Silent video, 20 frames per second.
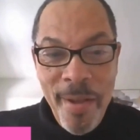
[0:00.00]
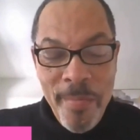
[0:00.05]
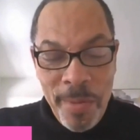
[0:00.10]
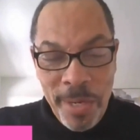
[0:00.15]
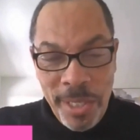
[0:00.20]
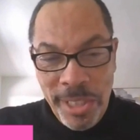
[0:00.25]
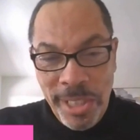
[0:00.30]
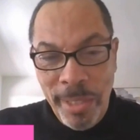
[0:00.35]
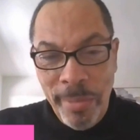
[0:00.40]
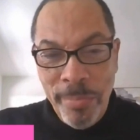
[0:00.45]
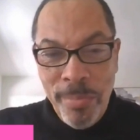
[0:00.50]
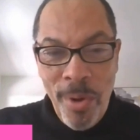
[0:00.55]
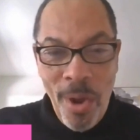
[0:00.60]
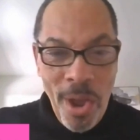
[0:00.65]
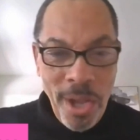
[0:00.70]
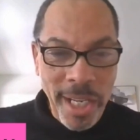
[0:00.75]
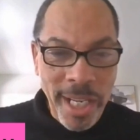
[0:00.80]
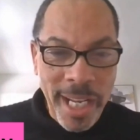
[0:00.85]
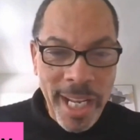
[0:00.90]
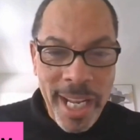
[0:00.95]
But she
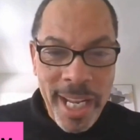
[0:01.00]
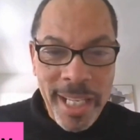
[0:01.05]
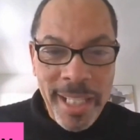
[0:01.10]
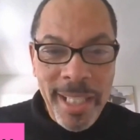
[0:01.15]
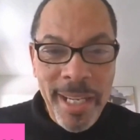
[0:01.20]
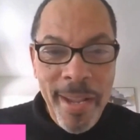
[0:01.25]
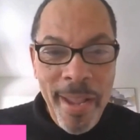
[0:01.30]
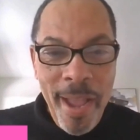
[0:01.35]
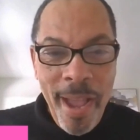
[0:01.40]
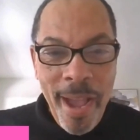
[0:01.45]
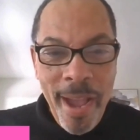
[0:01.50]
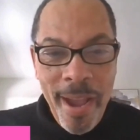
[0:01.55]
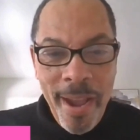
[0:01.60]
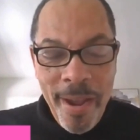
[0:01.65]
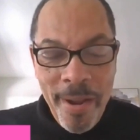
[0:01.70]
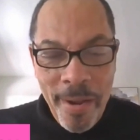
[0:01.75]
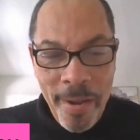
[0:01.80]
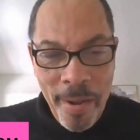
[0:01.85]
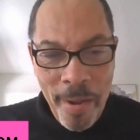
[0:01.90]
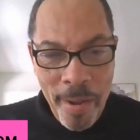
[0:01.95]
brought in
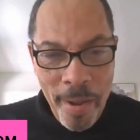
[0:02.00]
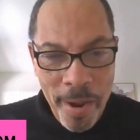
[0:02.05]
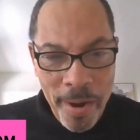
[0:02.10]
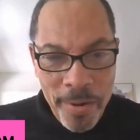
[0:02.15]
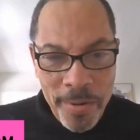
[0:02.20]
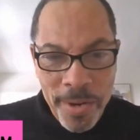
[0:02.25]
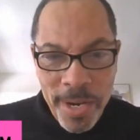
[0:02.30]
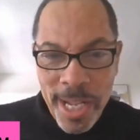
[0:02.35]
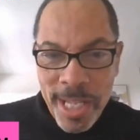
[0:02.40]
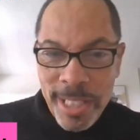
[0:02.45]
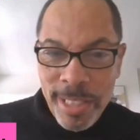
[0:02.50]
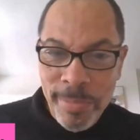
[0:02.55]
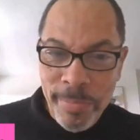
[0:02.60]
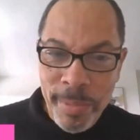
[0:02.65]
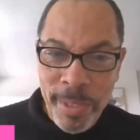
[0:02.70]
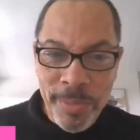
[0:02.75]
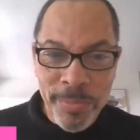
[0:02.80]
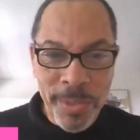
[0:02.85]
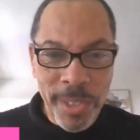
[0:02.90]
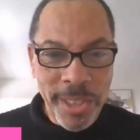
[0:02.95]
uh, her
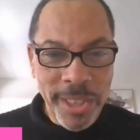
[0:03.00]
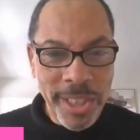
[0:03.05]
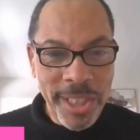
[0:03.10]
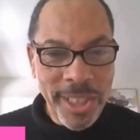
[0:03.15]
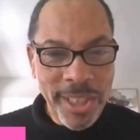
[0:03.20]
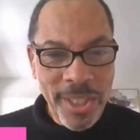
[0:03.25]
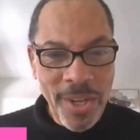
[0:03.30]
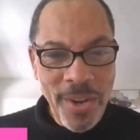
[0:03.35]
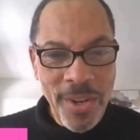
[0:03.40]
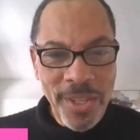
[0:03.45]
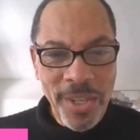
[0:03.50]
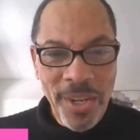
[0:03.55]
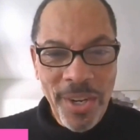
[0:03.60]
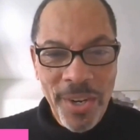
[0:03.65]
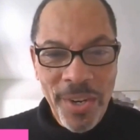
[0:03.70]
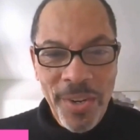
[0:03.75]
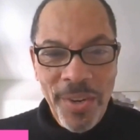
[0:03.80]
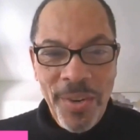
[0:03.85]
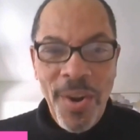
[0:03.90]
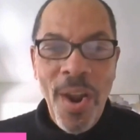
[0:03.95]
husband, which is on
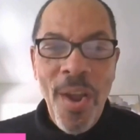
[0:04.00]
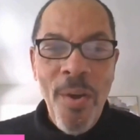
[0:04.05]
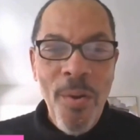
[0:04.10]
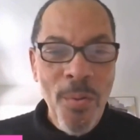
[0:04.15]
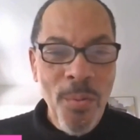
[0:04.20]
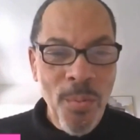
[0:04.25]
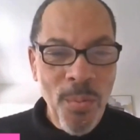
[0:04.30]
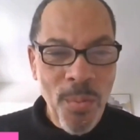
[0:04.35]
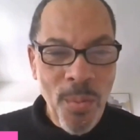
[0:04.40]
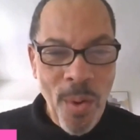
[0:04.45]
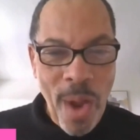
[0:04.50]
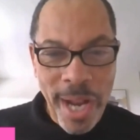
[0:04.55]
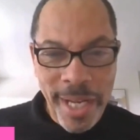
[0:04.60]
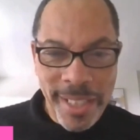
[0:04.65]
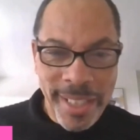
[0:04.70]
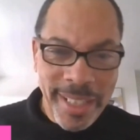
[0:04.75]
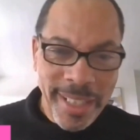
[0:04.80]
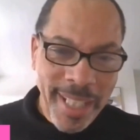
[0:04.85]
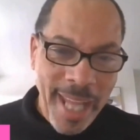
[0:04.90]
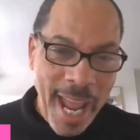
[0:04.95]
her
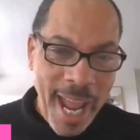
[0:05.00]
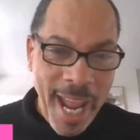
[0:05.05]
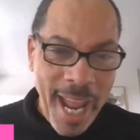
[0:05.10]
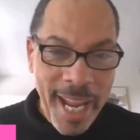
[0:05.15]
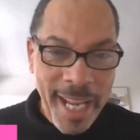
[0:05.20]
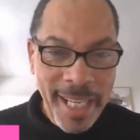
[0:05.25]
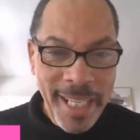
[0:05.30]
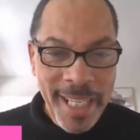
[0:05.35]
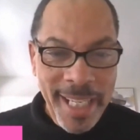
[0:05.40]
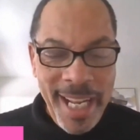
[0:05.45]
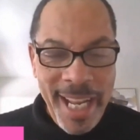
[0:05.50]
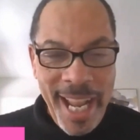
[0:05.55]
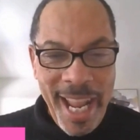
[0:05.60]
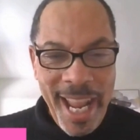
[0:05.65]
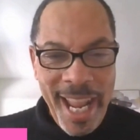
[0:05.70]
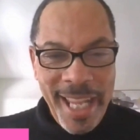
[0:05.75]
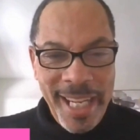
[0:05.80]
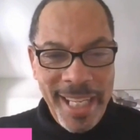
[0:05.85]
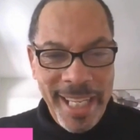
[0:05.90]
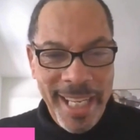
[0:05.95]
right side,
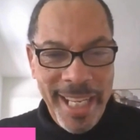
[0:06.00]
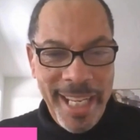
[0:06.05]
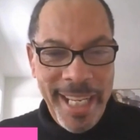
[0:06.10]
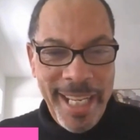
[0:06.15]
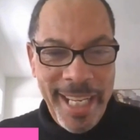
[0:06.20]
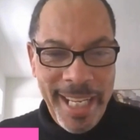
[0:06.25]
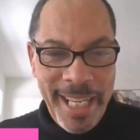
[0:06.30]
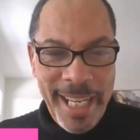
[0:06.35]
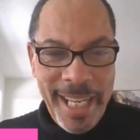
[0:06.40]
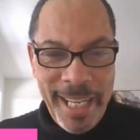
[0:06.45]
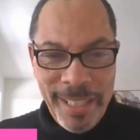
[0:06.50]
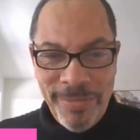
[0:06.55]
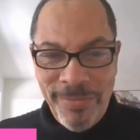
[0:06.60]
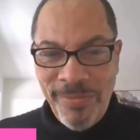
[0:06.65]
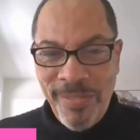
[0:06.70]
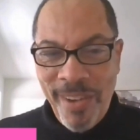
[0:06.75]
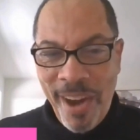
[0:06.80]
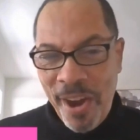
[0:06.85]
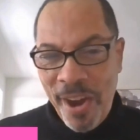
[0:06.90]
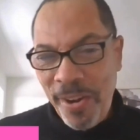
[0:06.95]
and he is
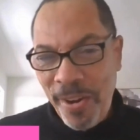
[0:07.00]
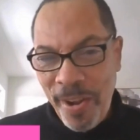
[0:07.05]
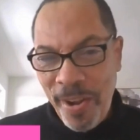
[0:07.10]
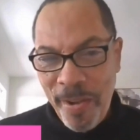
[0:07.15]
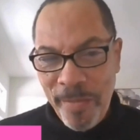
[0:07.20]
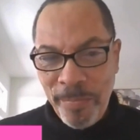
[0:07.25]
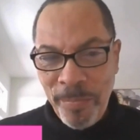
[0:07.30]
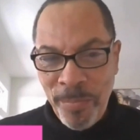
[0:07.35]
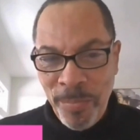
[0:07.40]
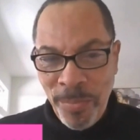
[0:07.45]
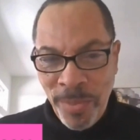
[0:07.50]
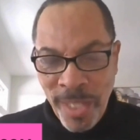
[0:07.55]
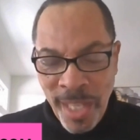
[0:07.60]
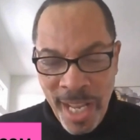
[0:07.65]
fired up.